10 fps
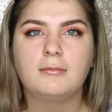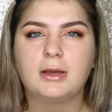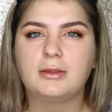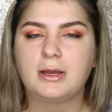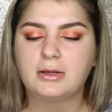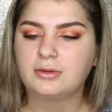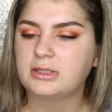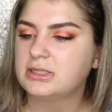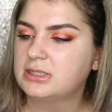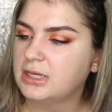By the way, I got
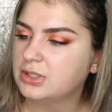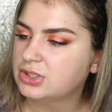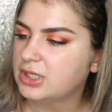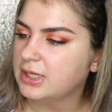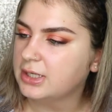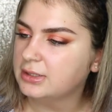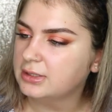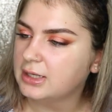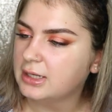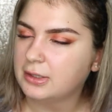this shade
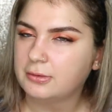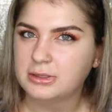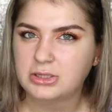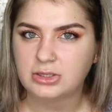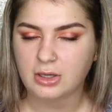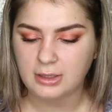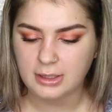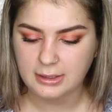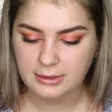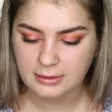Liquid
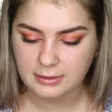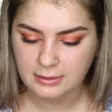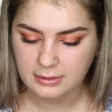Starlight.